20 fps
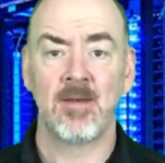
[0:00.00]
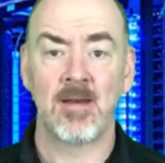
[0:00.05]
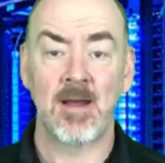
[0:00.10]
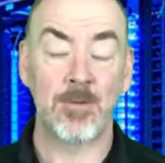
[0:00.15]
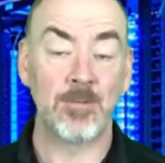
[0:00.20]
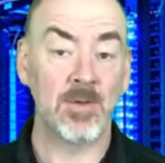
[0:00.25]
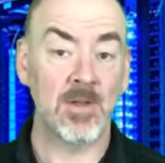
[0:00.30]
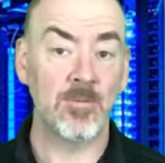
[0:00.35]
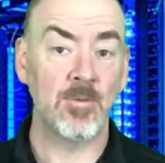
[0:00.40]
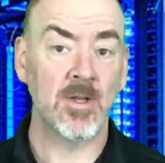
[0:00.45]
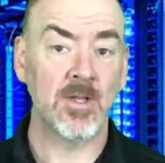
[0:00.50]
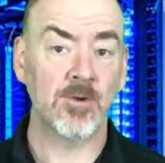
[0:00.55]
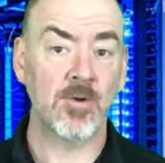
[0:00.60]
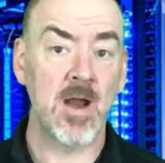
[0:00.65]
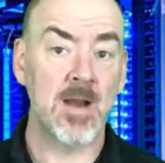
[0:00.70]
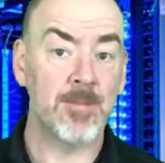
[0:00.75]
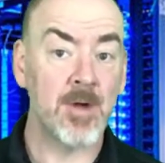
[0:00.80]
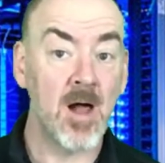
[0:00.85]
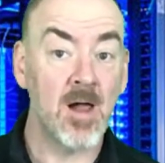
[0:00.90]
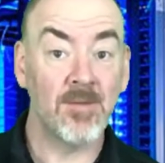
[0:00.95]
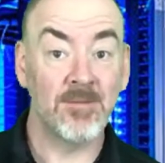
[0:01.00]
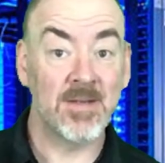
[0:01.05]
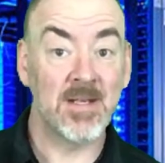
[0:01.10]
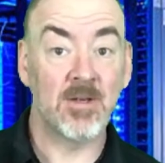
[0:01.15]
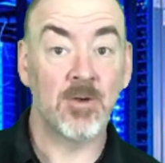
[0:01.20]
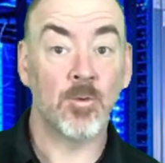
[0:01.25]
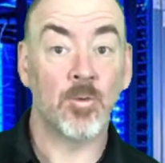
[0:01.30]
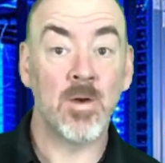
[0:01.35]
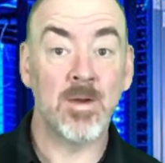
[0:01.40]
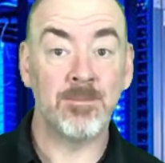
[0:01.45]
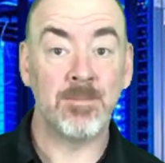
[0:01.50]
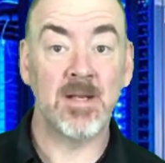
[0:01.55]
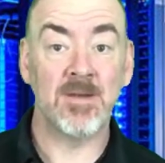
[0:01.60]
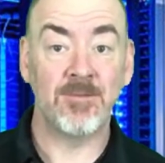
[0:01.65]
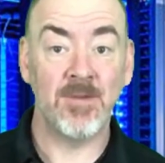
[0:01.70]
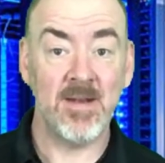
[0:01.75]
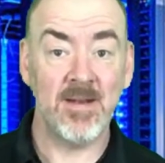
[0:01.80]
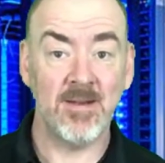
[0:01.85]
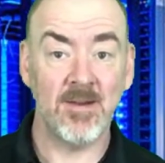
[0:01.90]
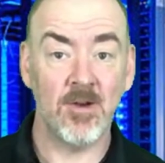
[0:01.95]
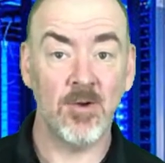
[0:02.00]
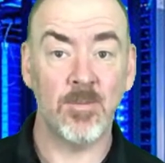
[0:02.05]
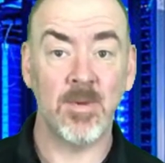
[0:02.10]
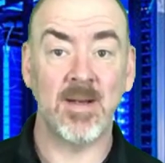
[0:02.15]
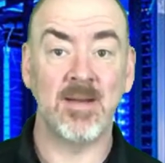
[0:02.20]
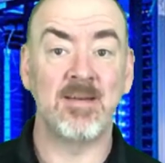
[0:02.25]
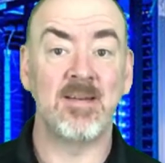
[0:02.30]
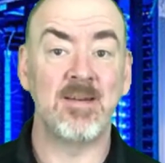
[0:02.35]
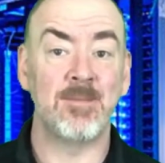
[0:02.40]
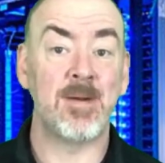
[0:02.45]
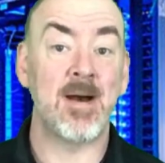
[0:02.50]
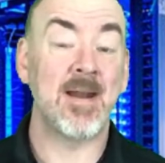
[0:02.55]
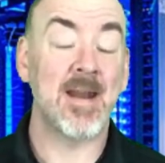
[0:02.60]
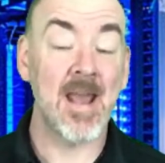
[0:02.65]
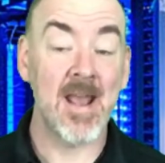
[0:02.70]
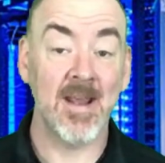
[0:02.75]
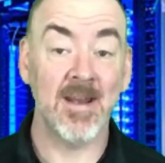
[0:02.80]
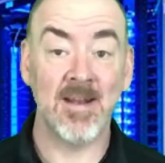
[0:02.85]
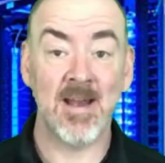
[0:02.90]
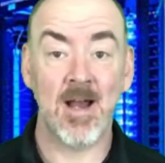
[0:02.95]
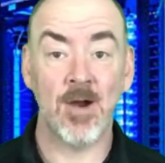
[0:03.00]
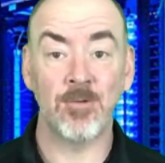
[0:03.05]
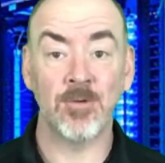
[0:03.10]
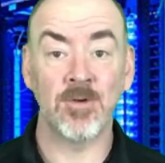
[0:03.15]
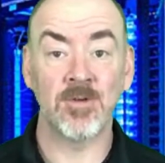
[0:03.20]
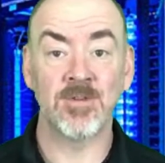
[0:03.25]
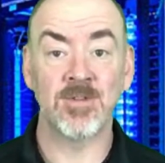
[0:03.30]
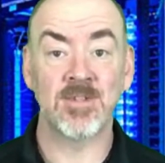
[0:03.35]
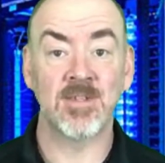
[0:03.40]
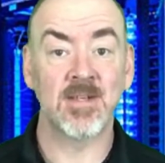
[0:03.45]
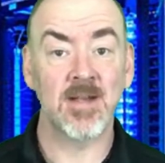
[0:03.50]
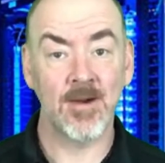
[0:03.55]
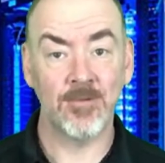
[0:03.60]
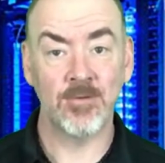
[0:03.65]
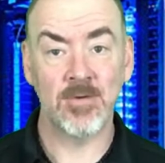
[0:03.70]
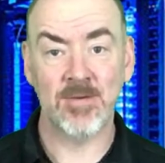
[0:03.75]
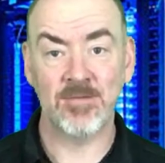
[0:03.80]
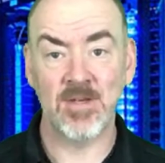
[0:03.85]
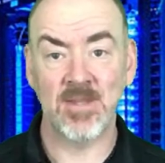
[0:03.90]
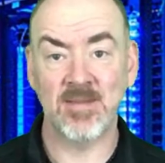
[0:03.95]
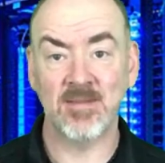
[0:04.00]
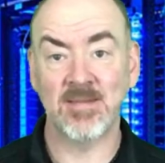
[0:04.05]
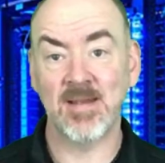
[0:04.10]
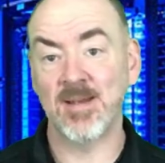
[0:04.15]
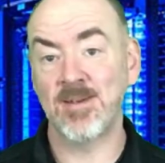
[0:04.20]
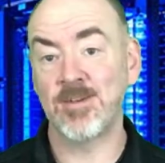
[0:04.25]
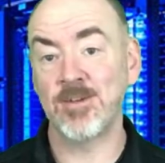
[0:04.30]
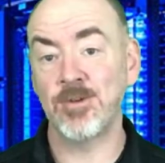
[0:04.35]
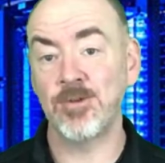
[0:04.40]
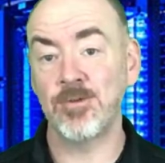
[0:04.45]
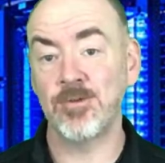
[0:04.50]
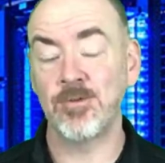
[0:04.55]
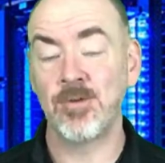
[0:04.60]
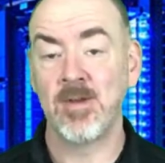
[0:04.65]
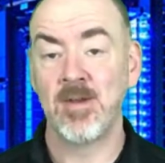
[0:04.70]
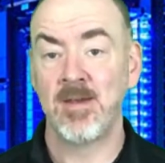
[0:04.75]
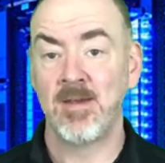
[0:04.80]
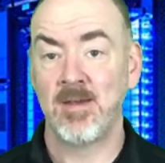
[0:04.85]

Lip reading: I really wanted to cram all of it into one big video, but I need about 8 hours to cover everything they do,